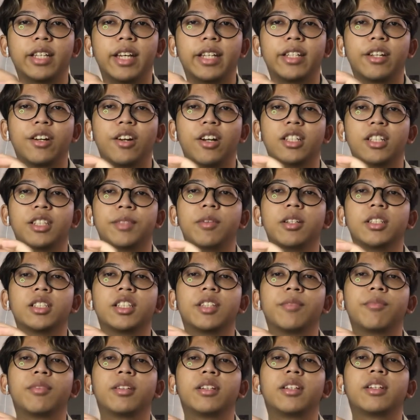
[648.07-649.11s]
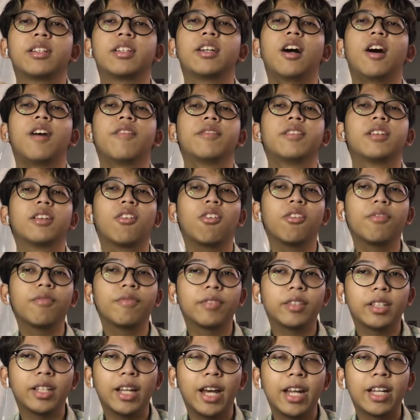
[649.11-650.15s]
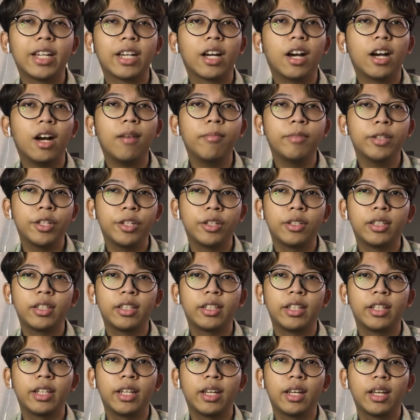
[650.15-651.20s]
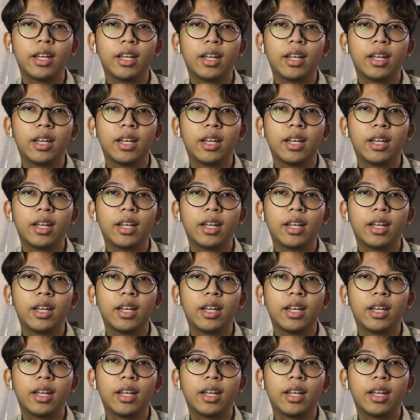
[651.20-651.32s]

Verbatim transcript: and the responsibility of the government and the community